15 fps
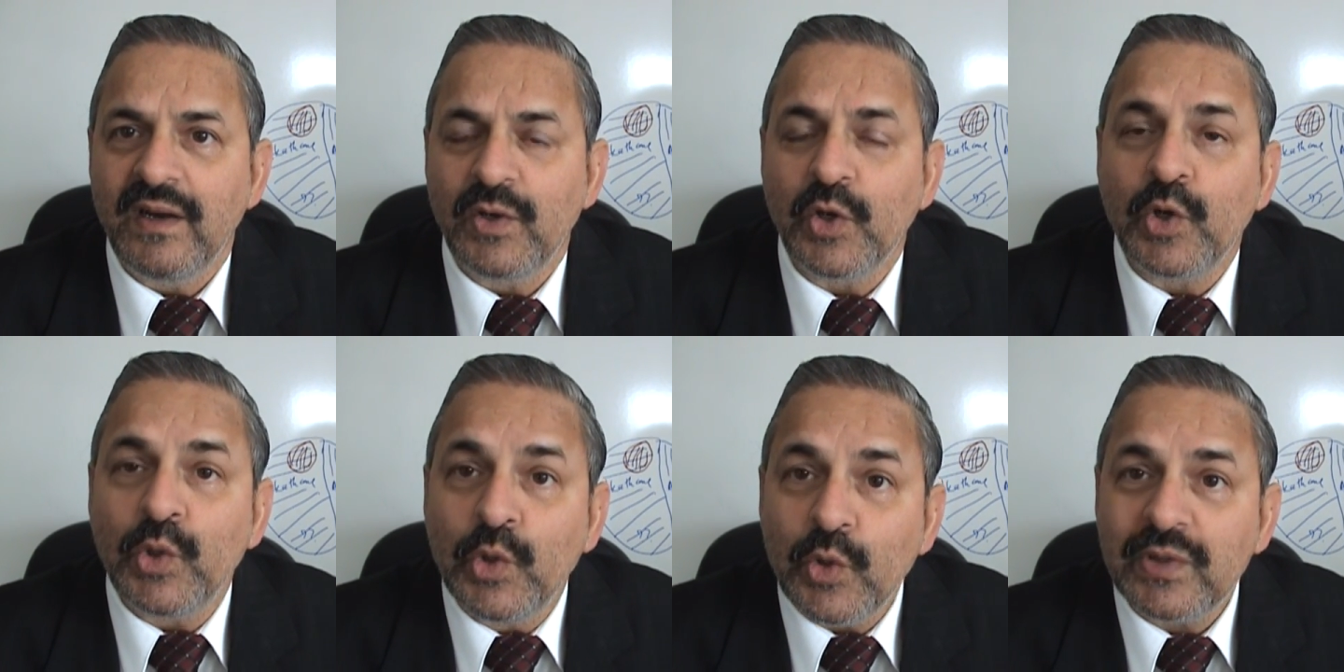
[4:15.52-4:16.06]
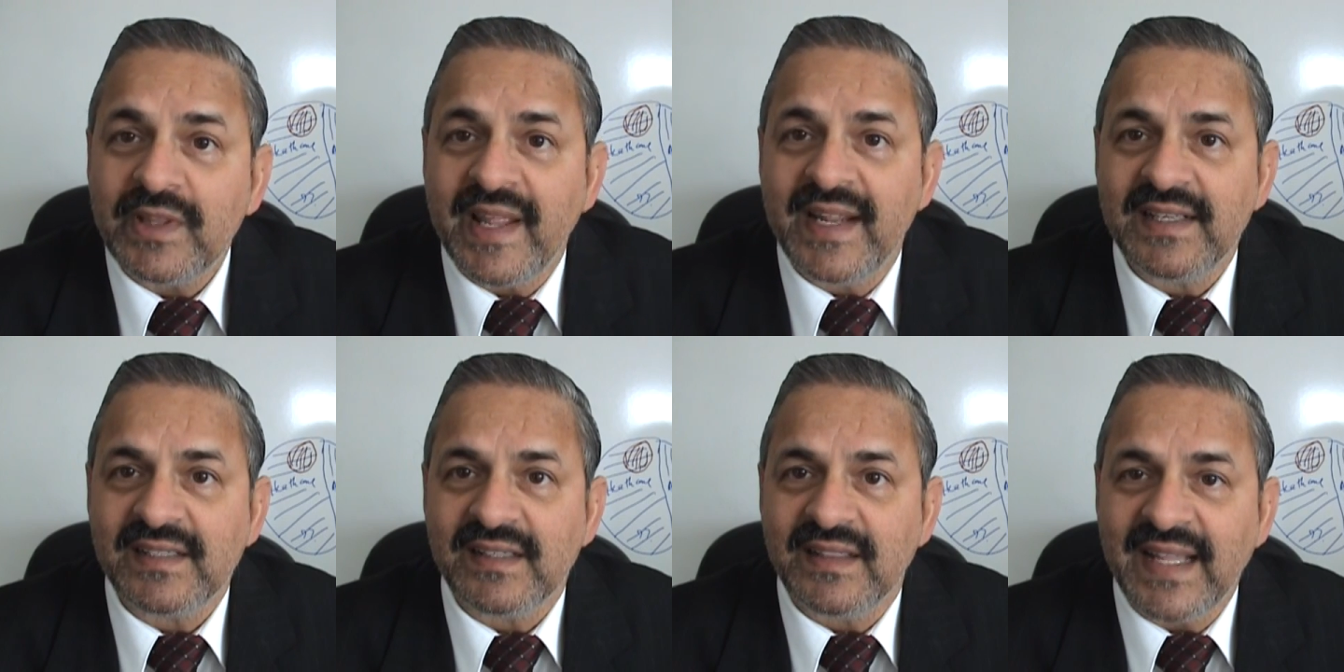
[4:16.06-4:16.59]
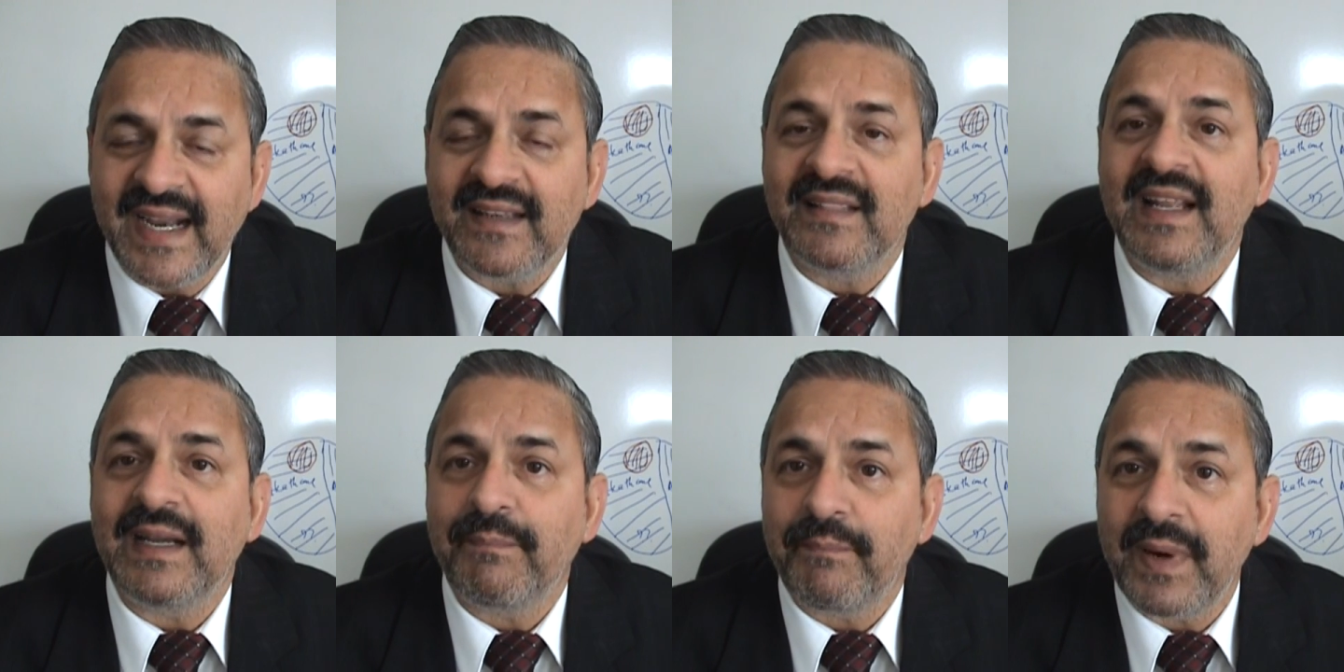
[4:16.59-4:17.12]
to do things that
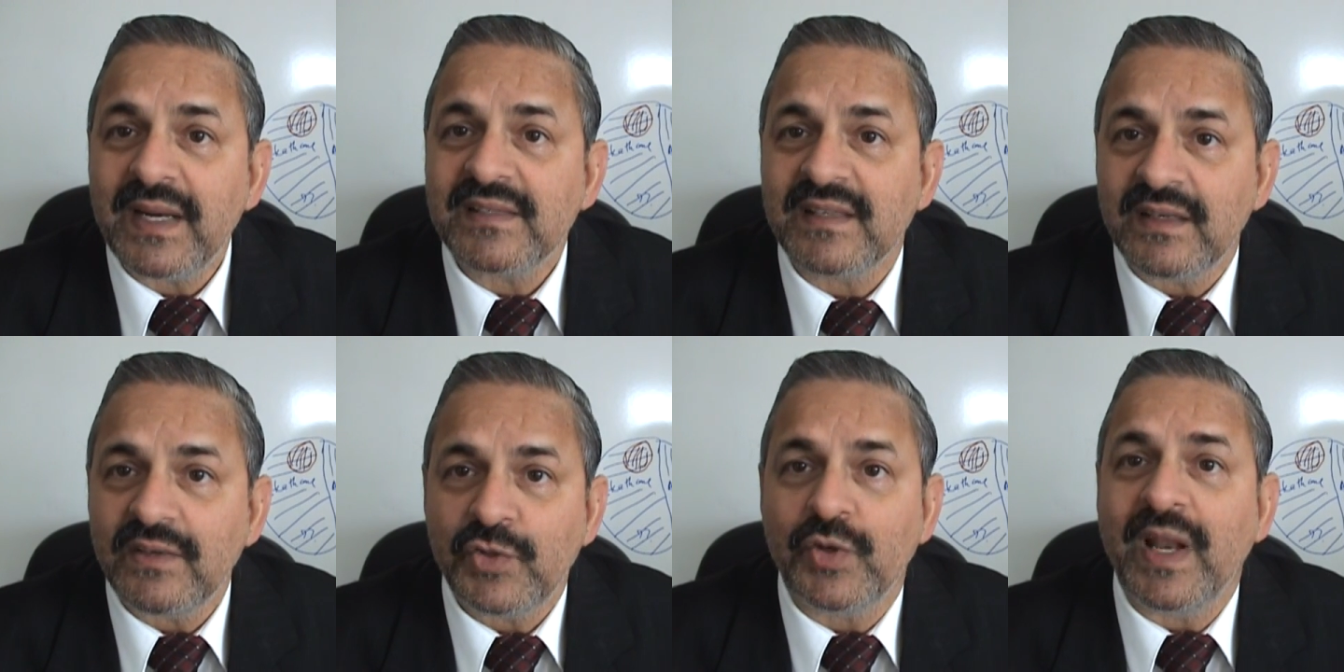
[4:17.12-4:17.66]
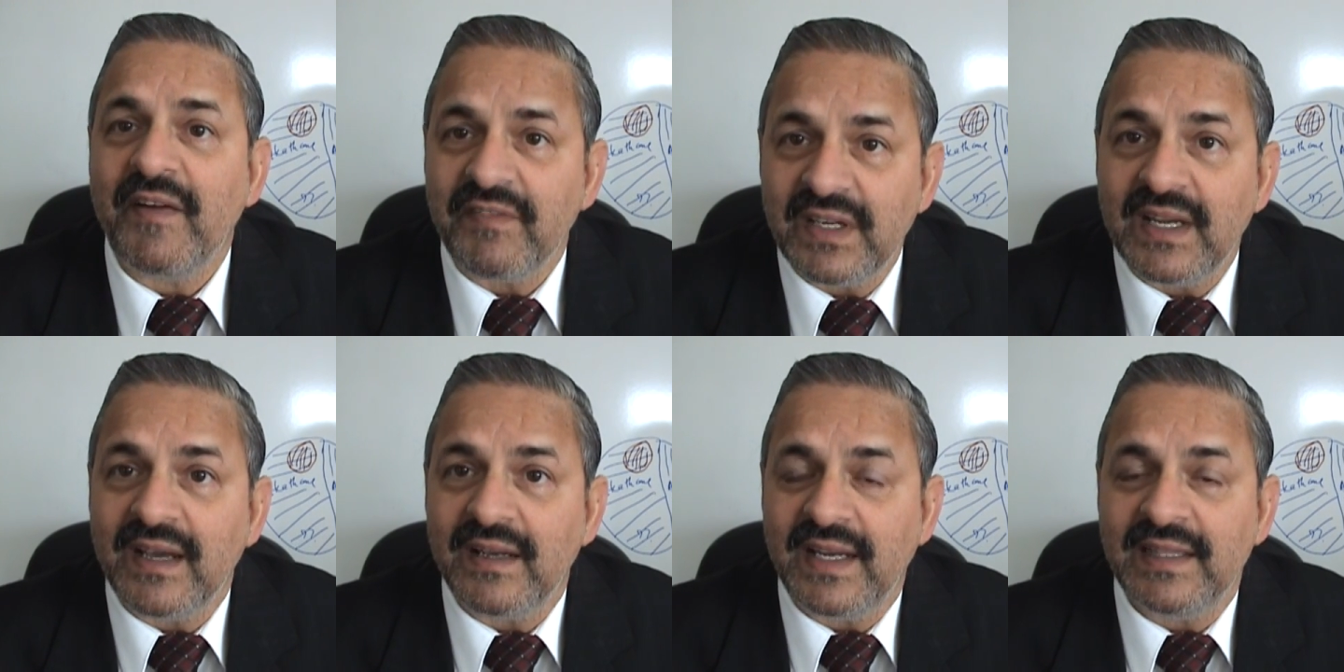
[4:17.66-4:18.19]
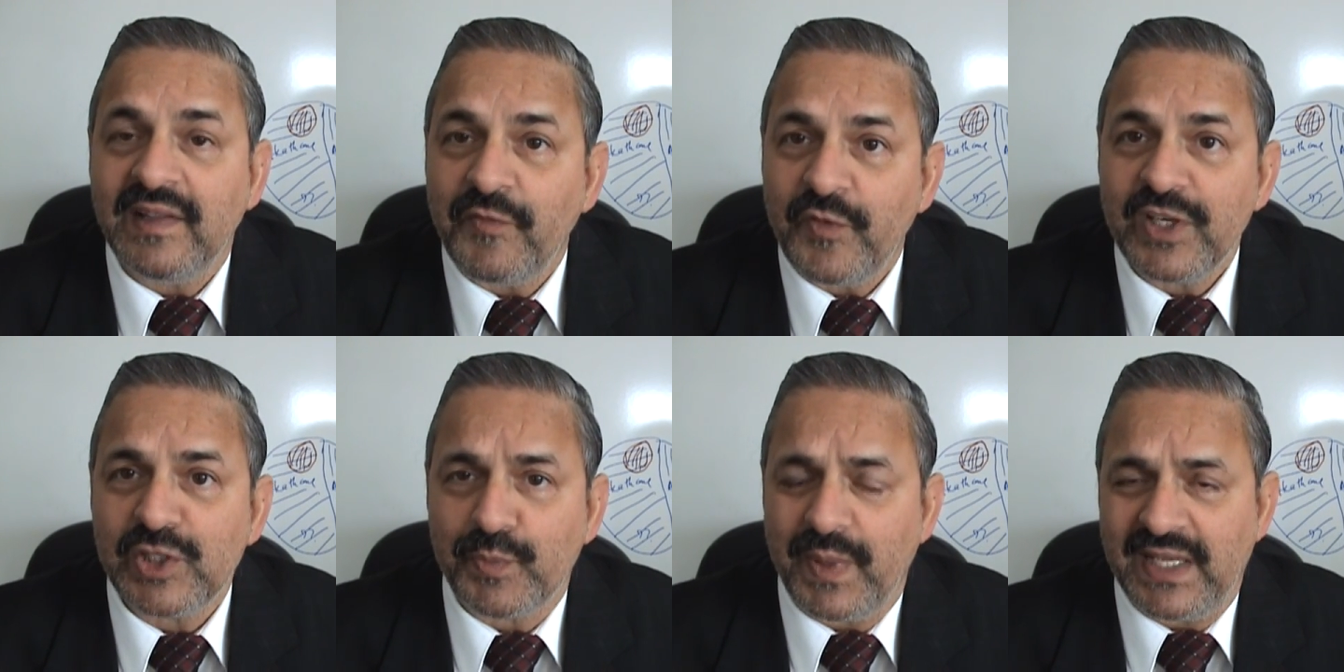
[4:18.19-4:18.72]
that person should have done in the
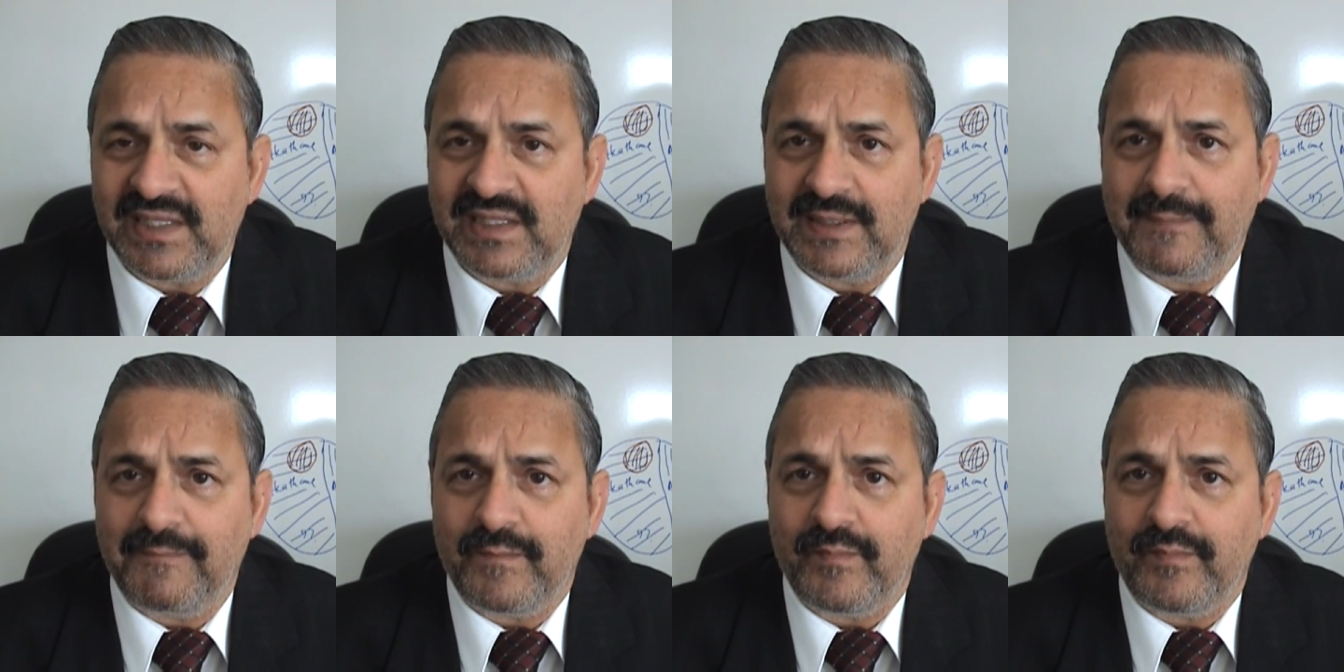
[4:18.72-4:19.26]
first place.